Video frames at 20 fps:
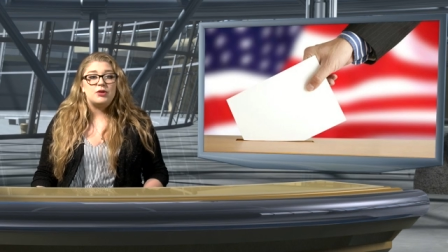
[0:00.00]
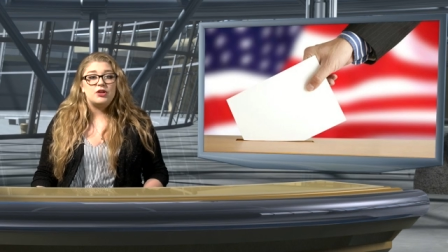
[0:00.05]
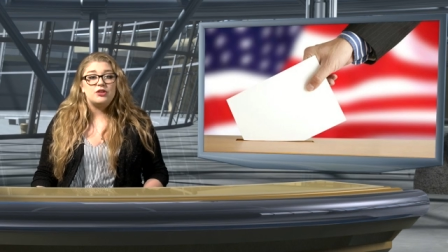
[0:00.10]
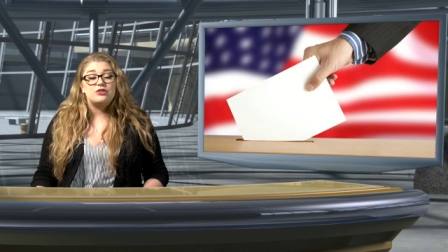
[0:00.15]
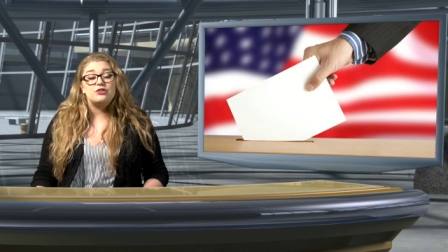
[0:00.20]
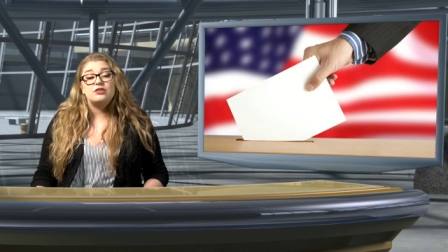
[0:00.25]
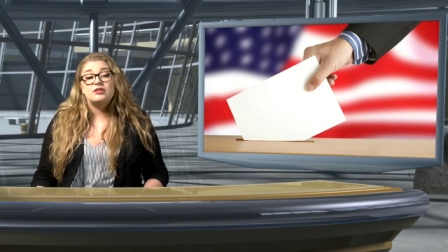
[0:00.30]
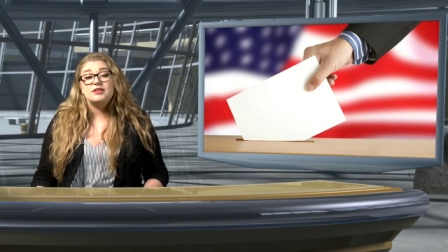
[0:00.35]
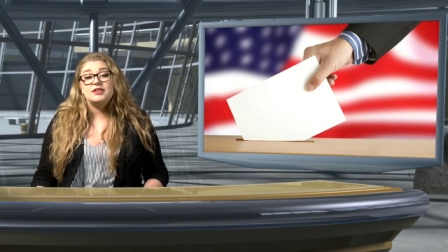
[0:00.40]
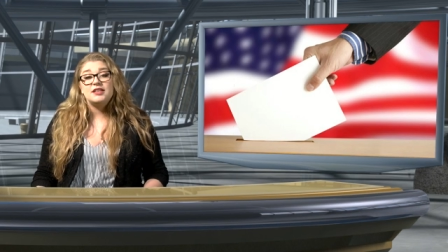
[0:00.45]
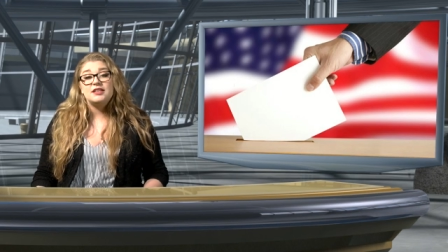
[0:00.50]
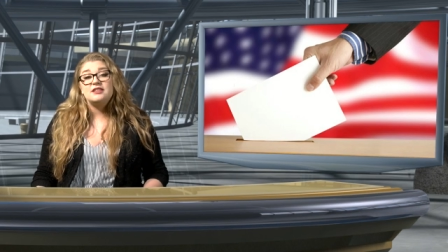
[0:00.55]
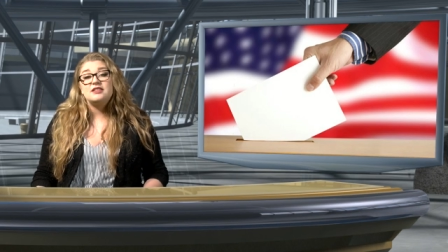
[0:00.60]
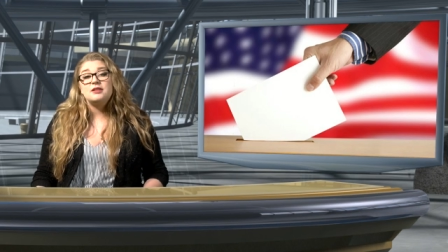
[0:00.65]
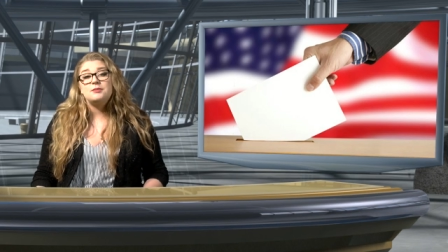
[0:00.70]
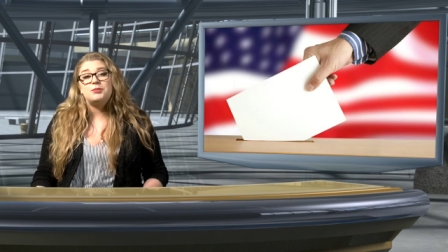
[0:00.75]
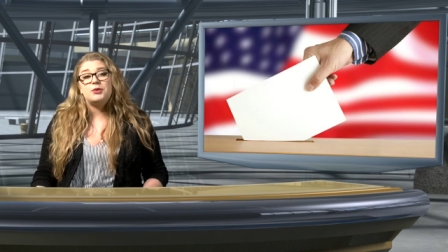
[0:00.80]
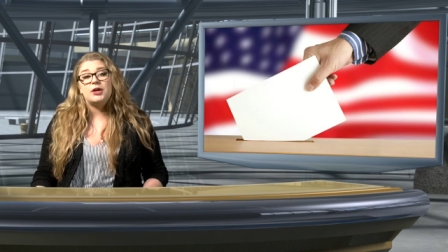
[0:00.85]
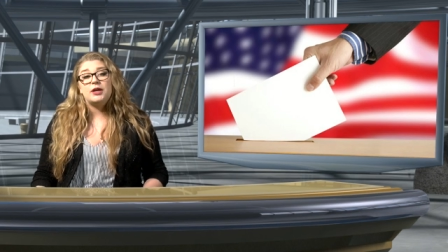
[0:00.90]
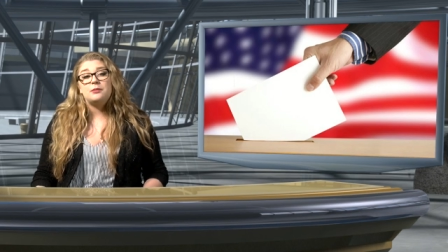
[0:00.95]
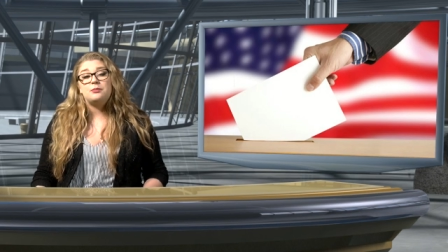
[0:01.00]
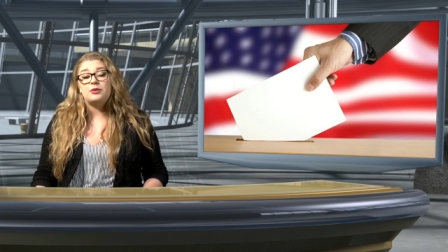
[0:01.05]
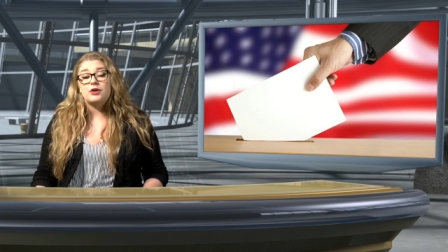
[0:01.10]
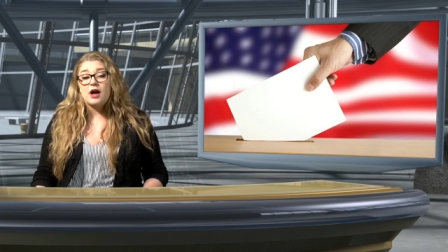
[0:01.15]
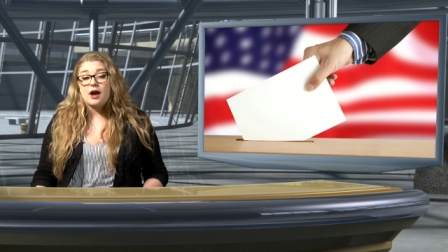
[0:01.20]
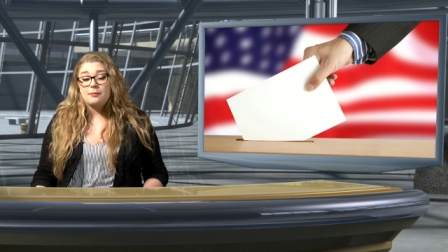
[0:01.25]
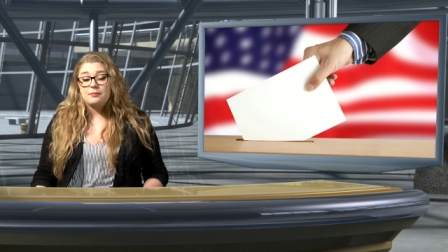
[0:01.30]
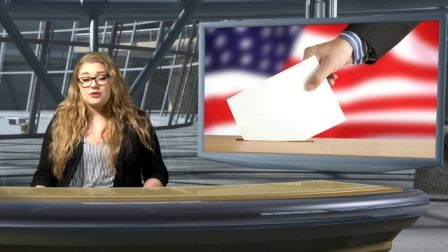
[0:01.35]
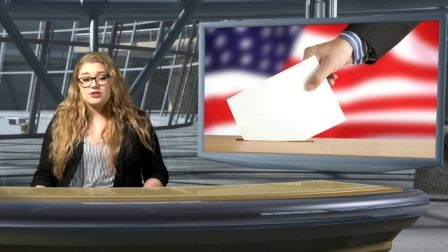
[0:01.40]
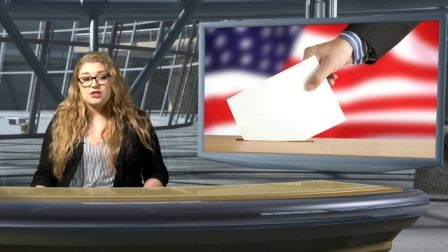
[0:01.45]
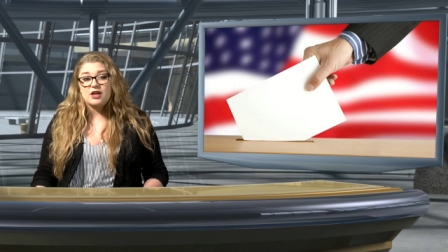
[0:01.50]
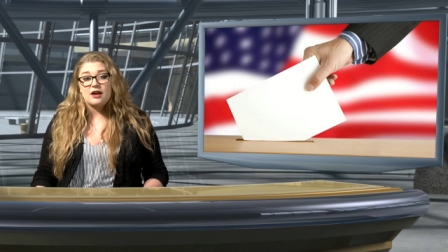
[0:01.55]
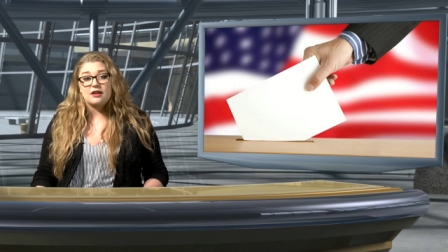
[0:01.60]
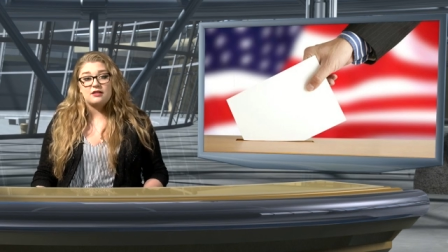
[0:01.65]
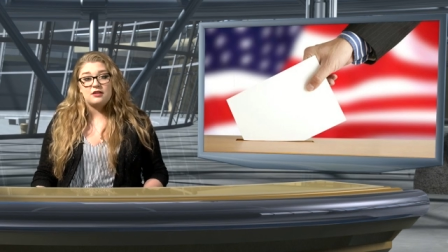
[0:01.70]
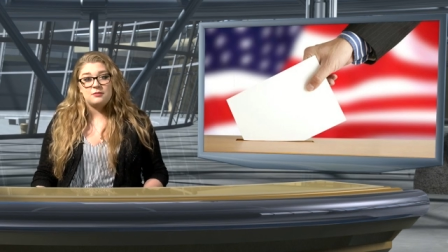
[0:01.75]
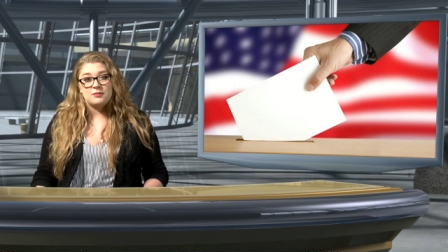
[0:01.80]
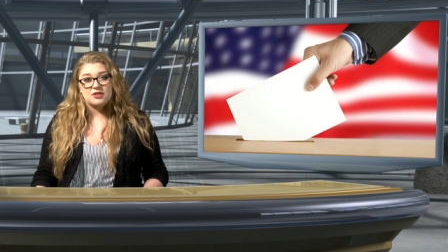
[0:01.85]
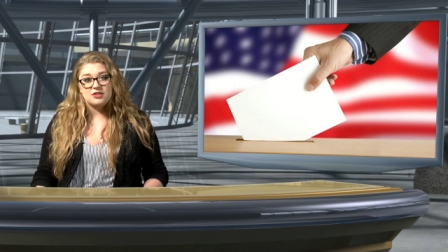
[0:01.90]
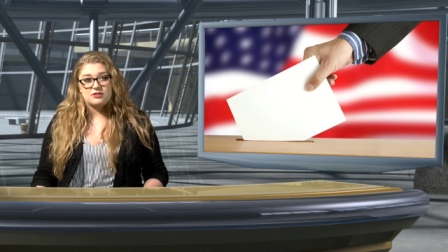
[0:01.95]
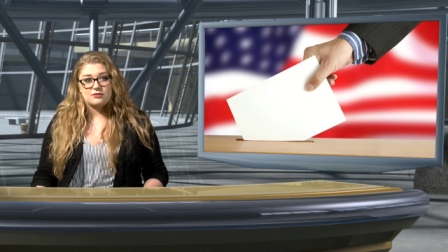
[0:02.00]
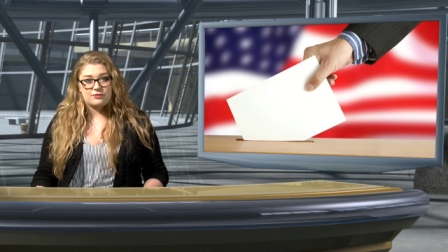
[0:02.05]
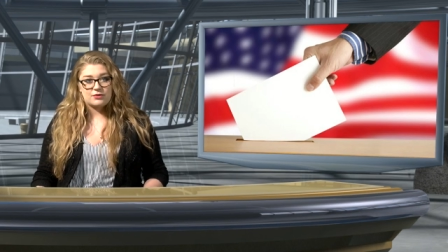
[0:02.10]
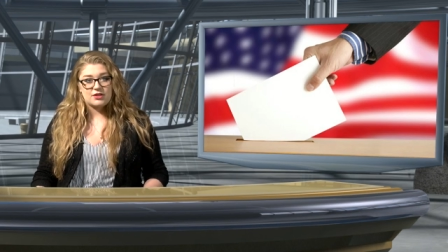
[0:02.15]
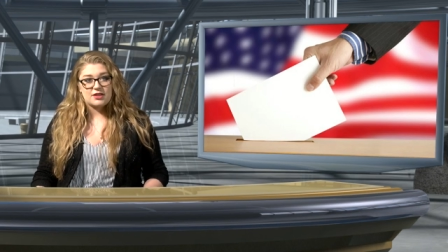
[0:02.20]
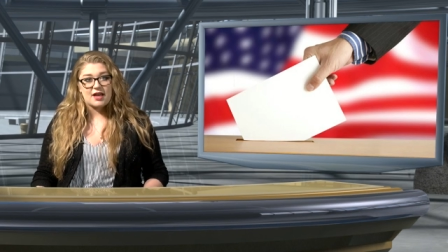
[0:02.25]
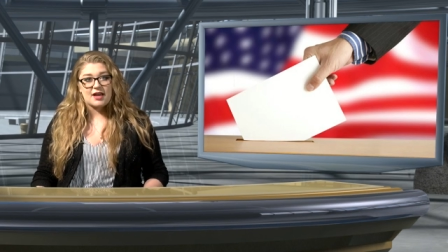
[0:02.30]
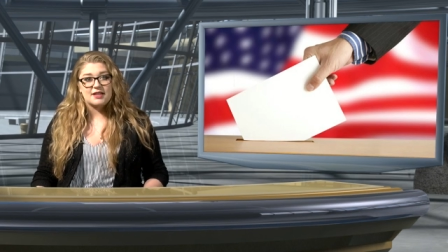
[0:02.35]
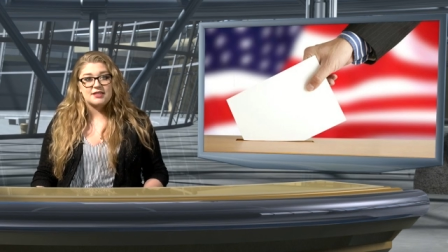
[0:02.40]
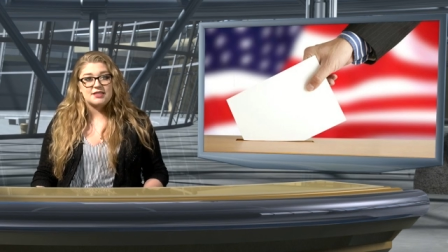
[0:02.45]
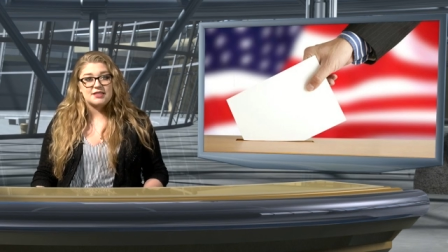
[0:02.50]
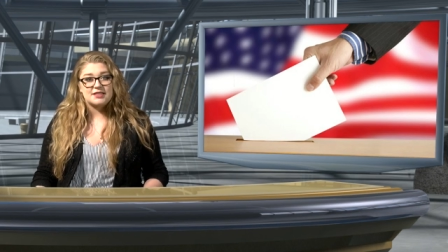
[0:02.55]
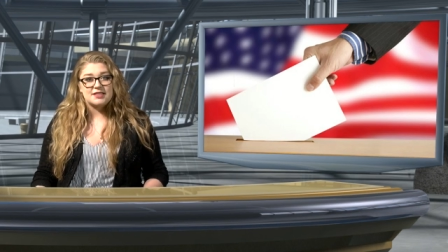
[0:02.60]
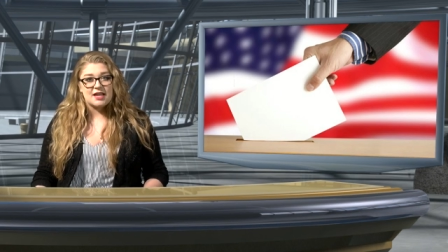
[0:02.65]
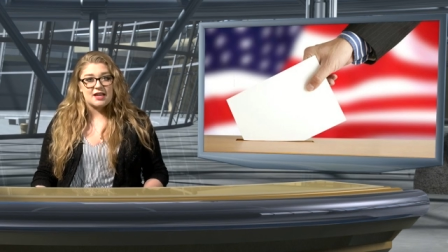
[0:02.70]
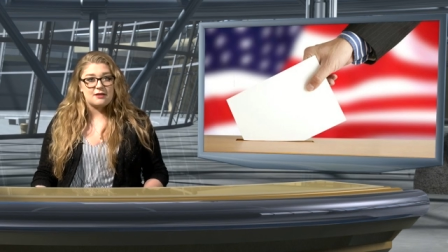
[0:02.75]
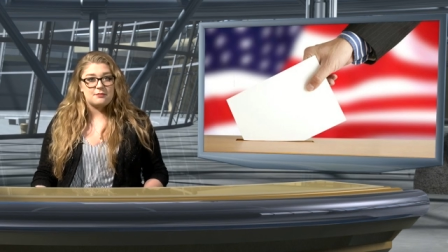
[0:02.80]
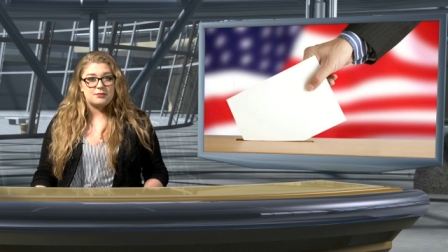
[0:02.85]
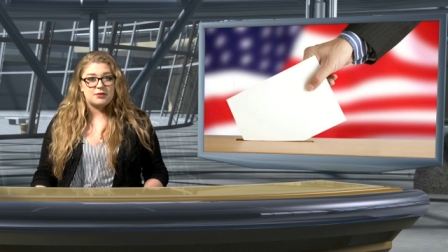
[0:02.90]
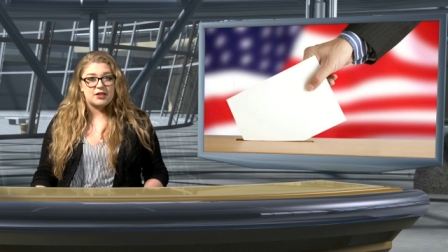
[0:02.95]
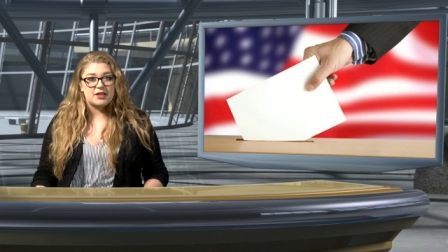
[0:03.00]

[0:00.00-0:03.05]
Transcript: but you'll need to bring proper documents for that to take